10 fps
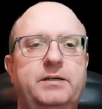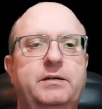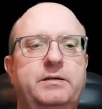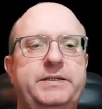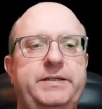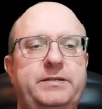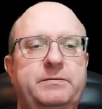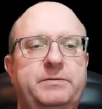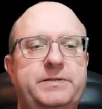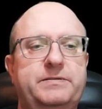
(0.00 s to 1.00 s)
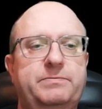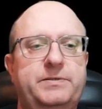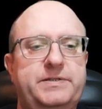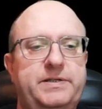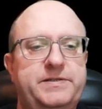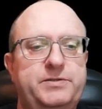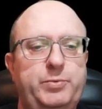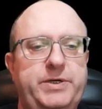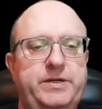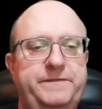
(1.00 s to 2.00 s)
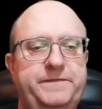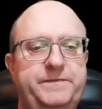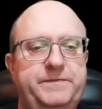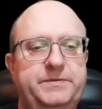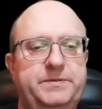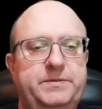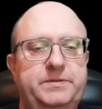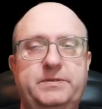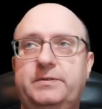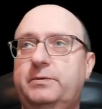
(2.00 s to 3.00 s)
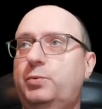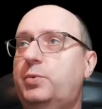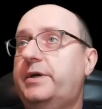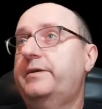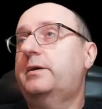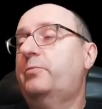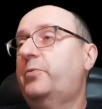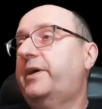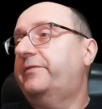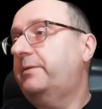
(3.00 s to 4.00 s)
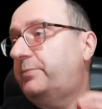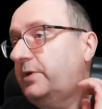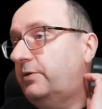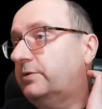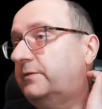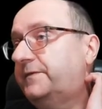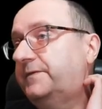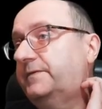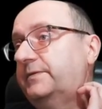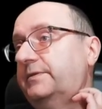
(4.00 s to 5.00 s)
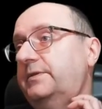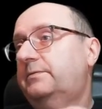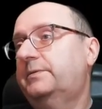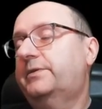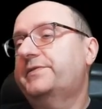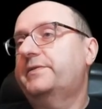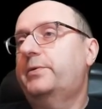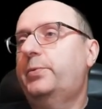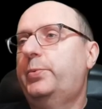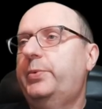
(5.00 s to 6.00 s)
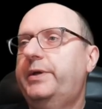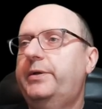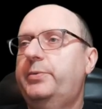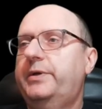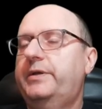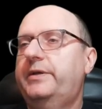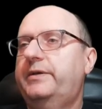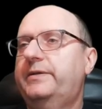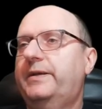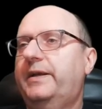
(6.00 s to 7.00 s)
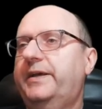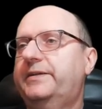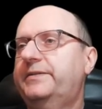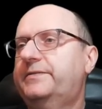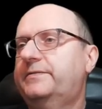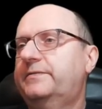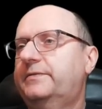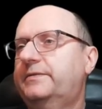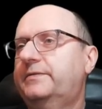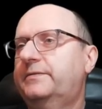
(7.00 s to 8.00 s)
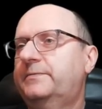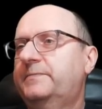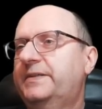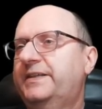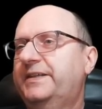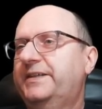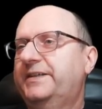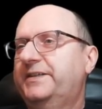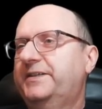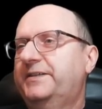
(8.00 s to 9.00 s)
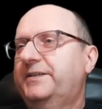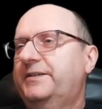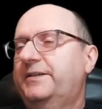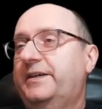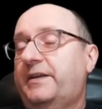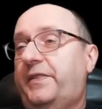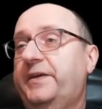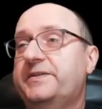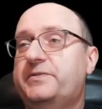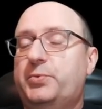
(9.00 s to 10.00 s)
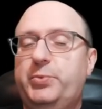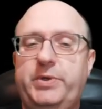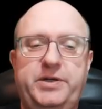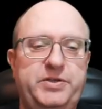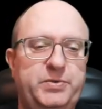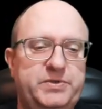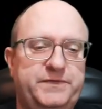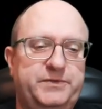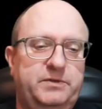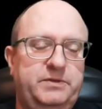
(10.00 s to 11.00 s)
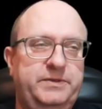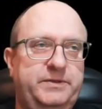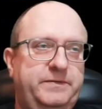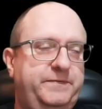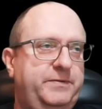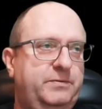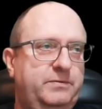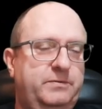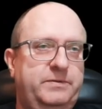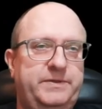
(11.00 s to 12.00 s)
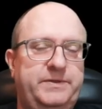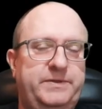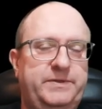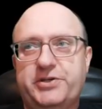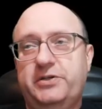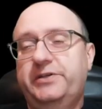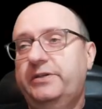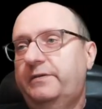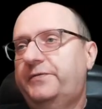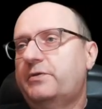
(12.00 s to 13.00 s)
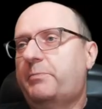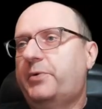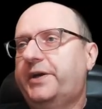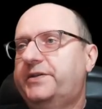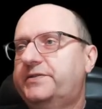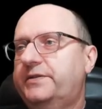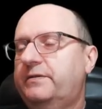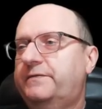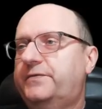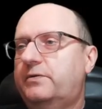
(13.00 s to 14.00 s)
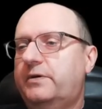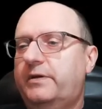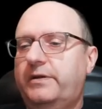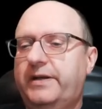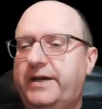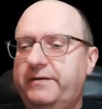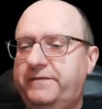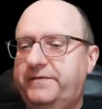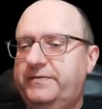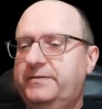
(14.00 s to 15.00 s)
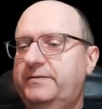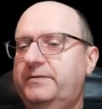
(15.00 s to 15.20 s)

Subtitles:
Okay, what else do we have? One I'm very proud of because I really like it, and I think it's really useful especially if you are practicing for live